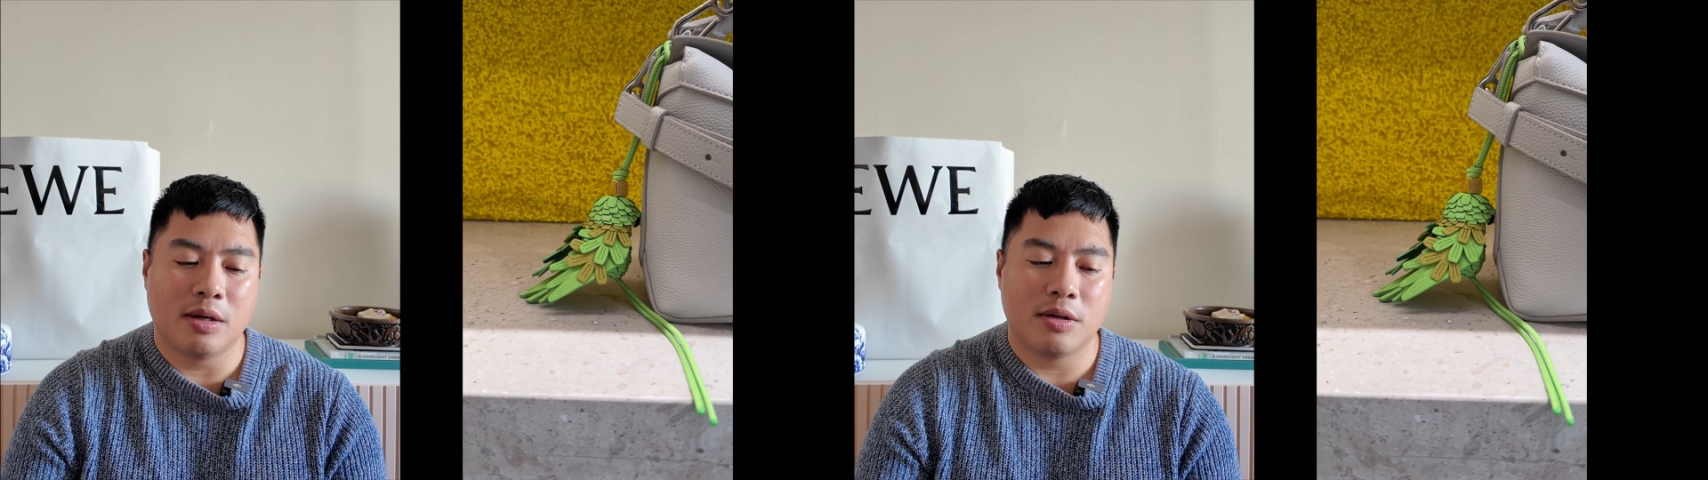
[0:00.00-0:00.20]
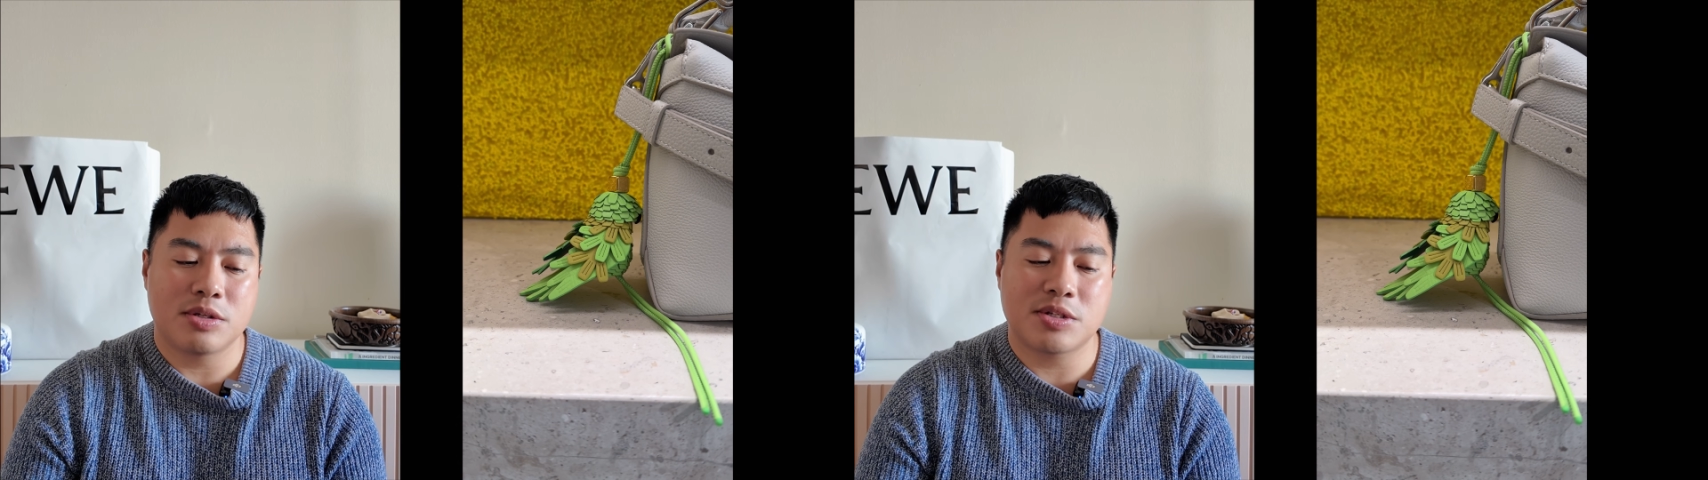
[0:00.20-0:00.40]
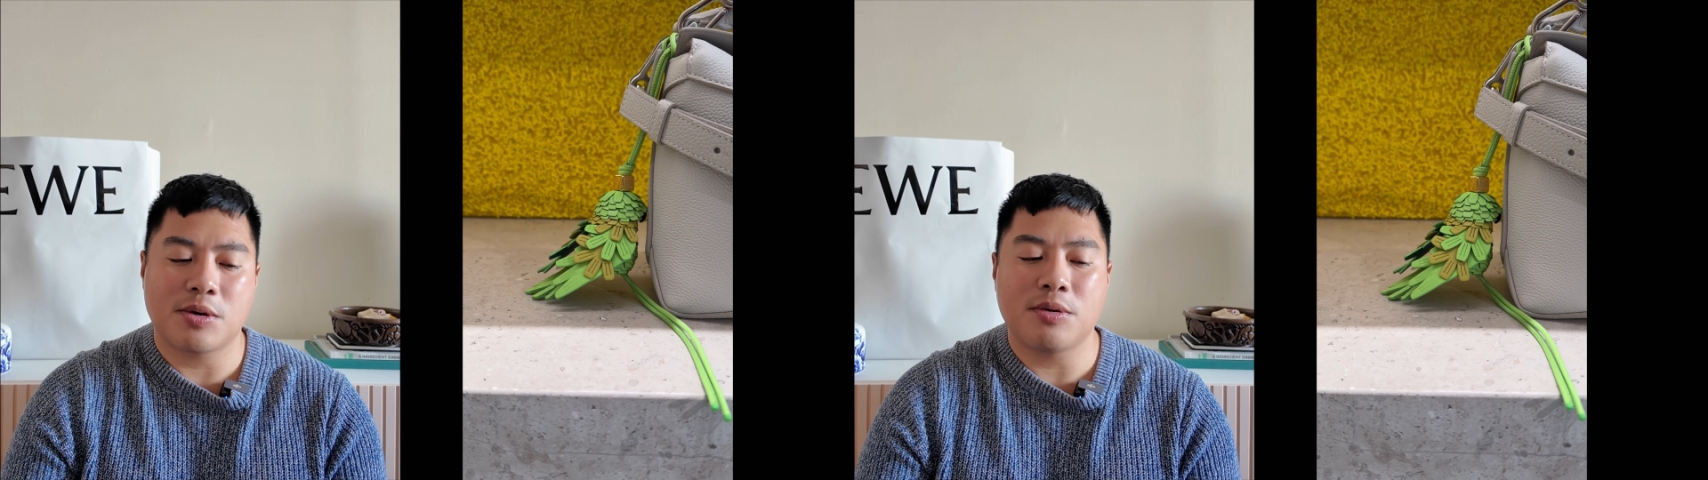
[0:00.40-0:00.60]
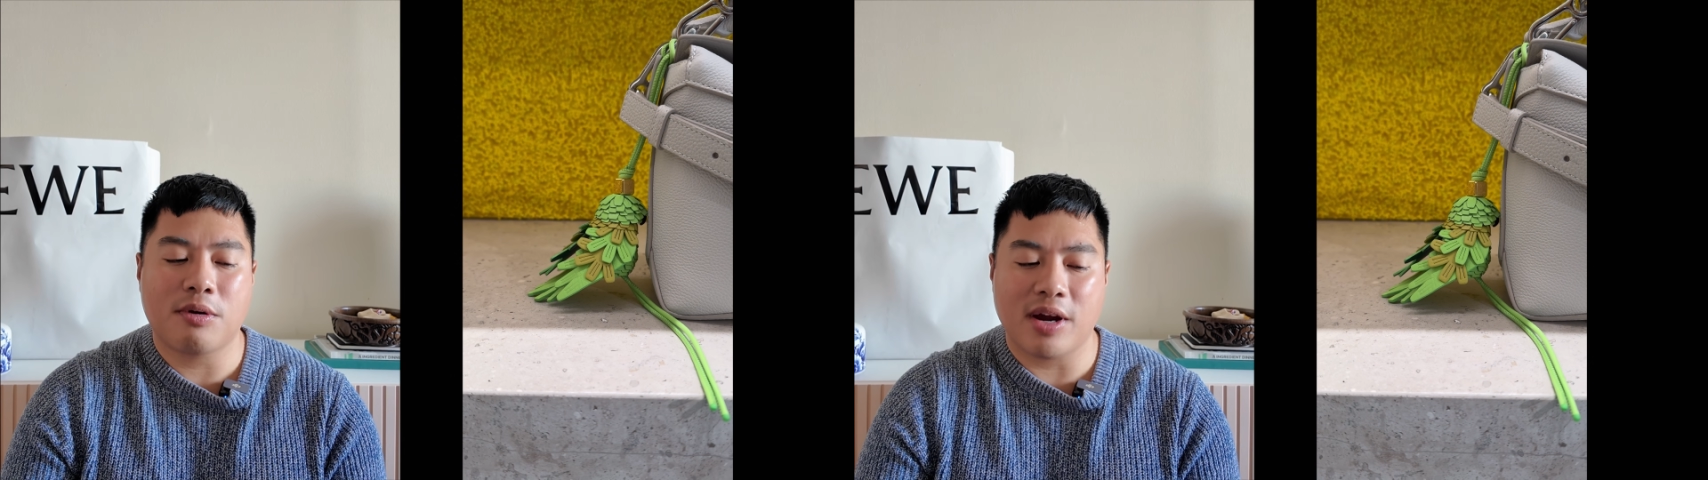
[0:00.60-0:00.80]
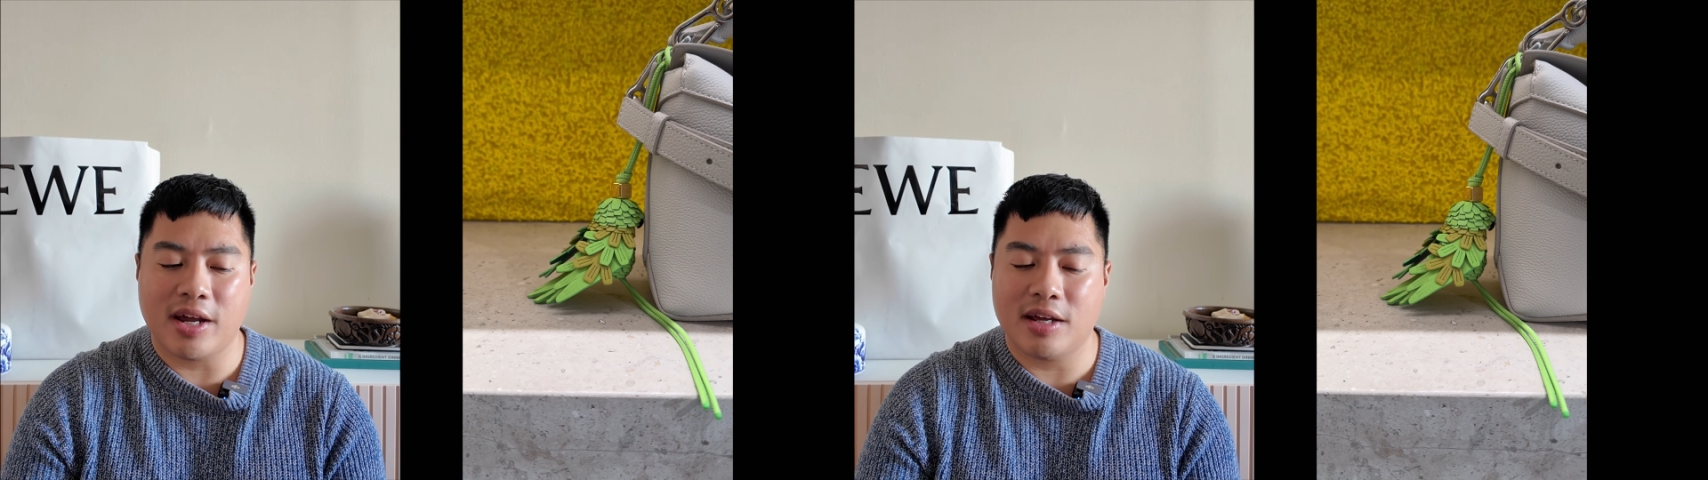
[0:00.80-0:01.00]
so
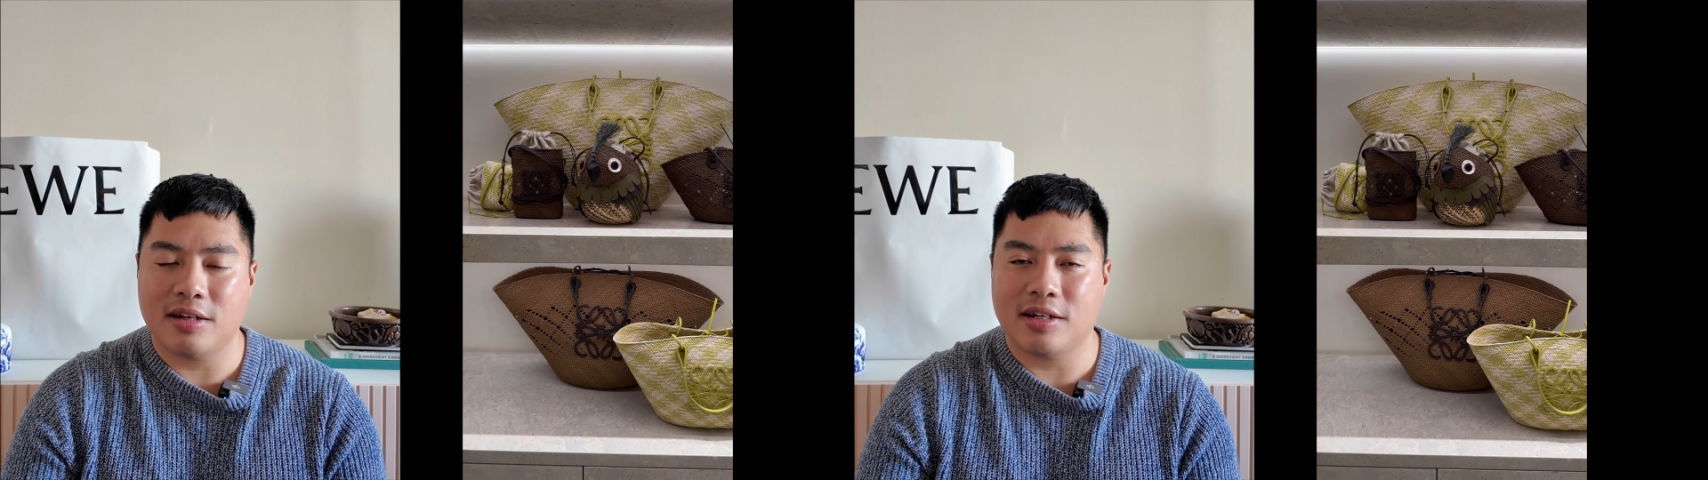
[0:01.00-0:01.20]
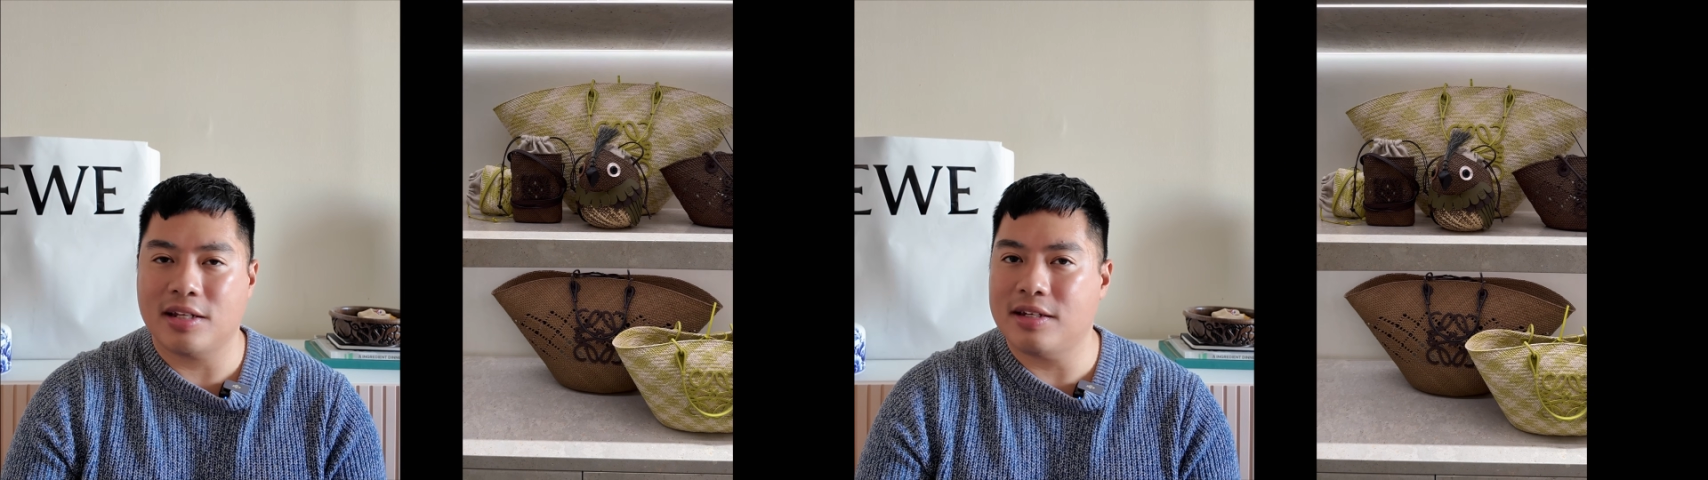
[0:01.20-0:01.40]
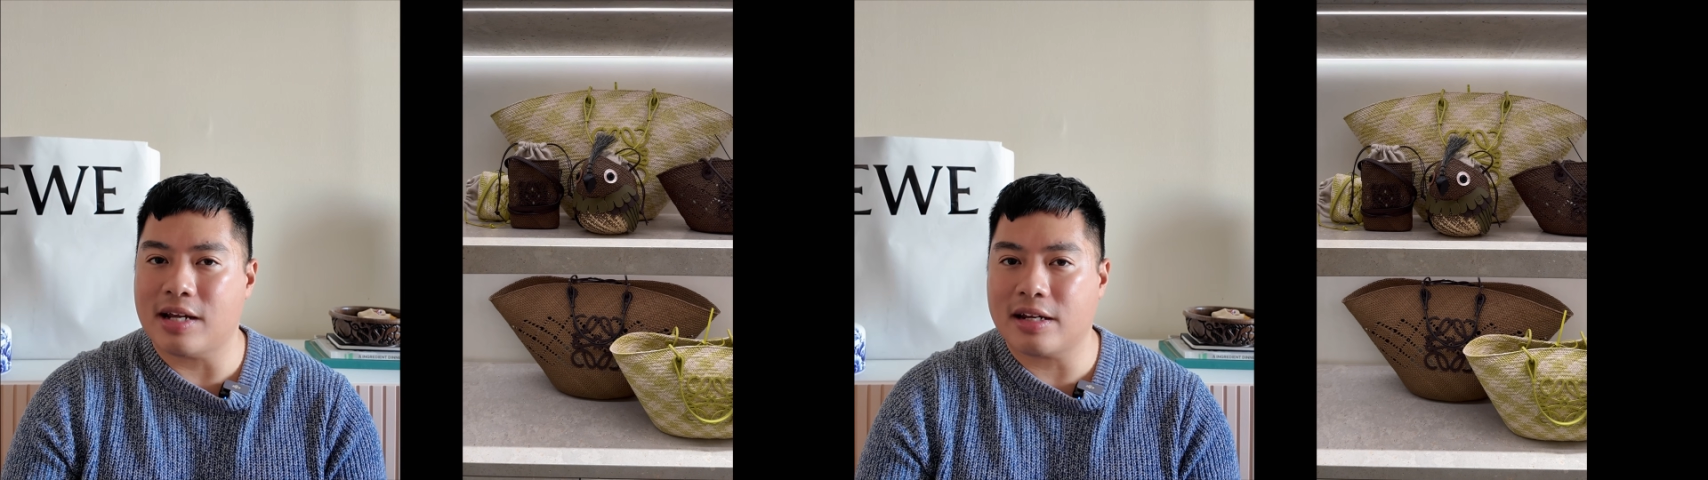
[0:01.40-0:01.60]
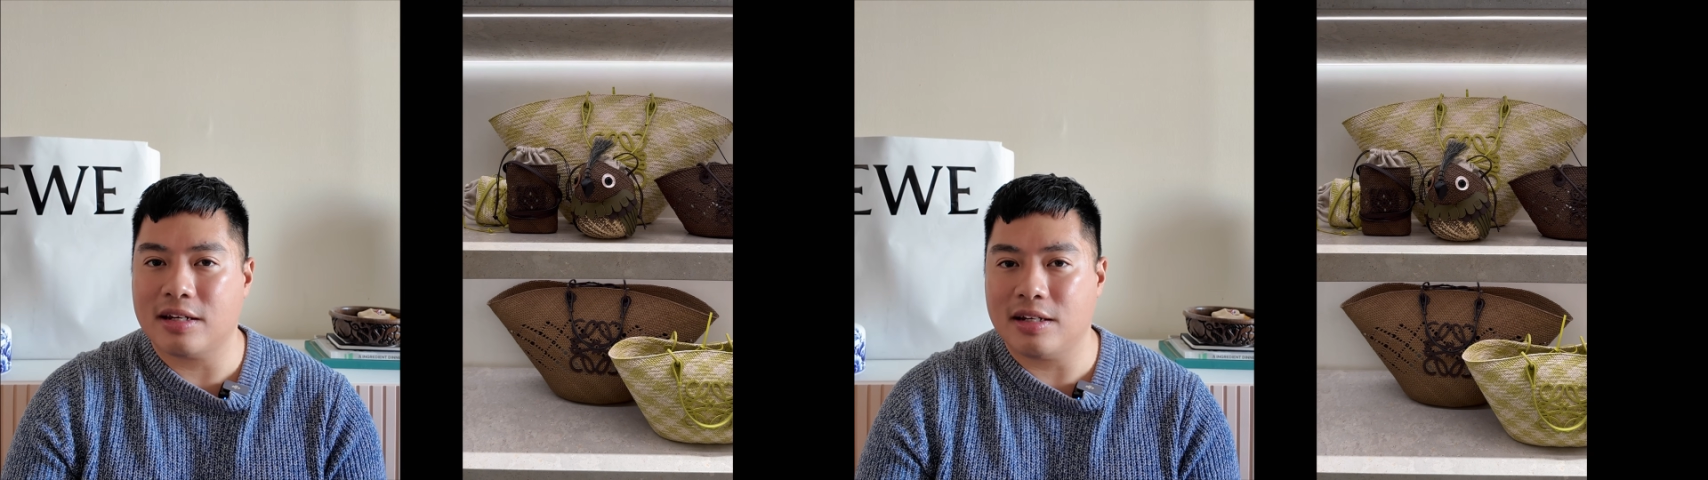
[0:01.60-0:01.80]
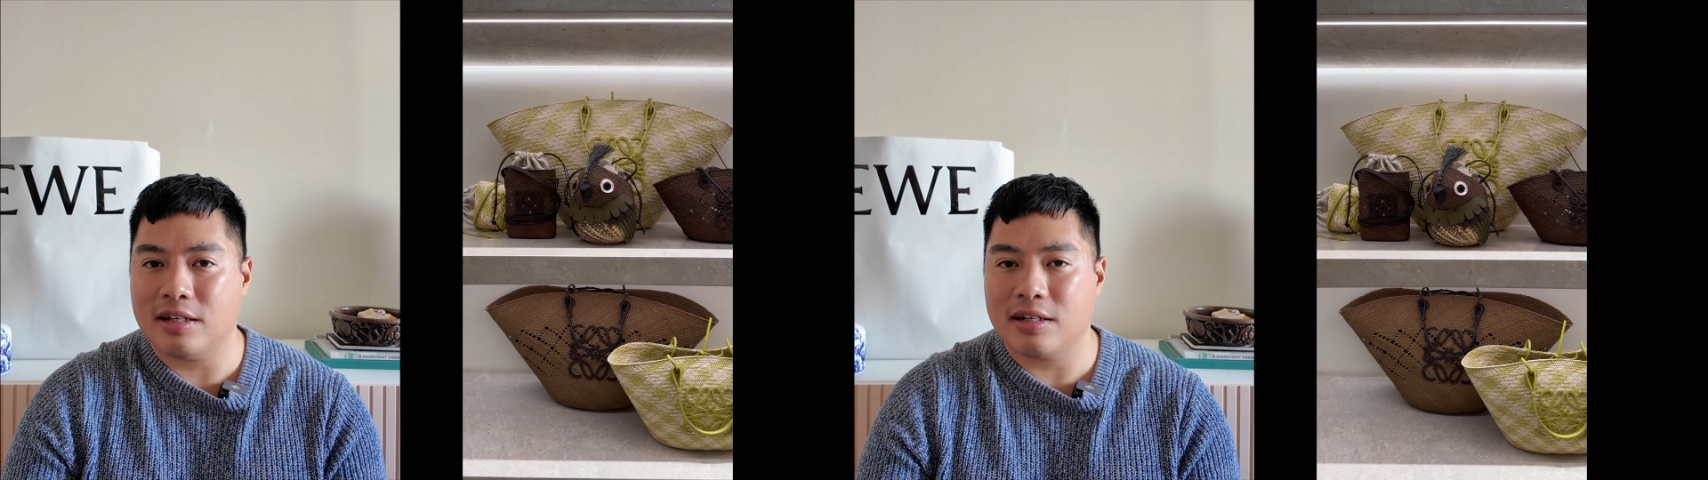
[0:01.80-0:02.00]
grand and
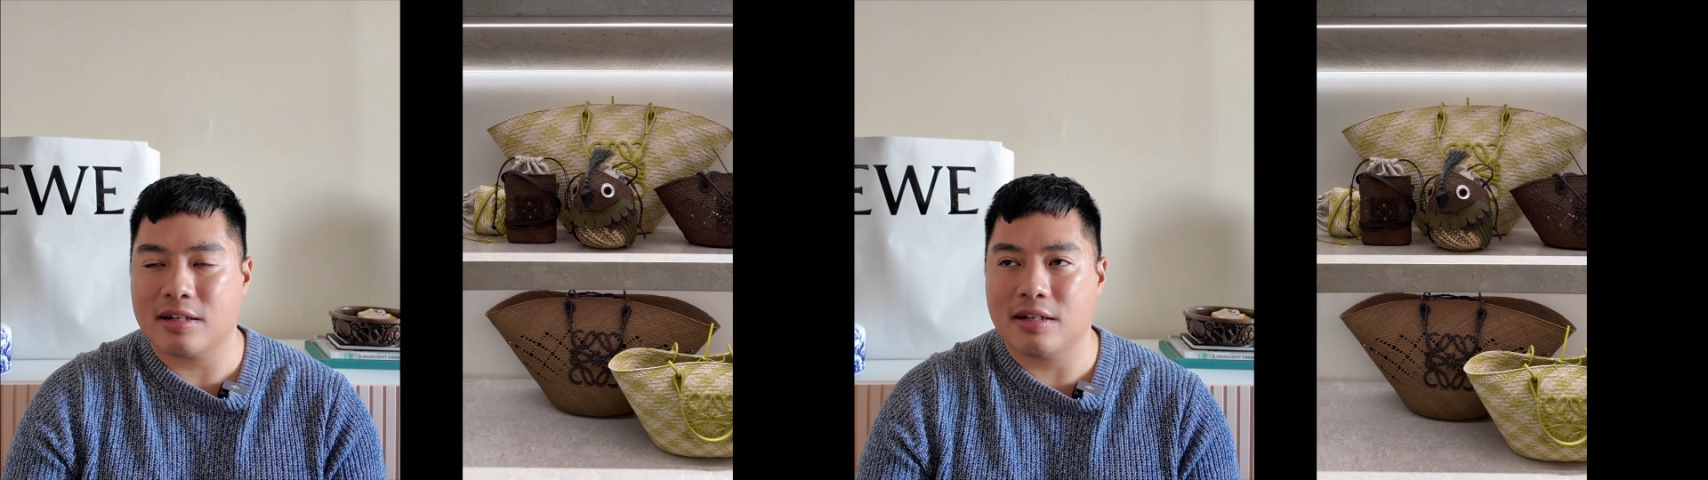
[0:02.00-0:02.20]
decadent.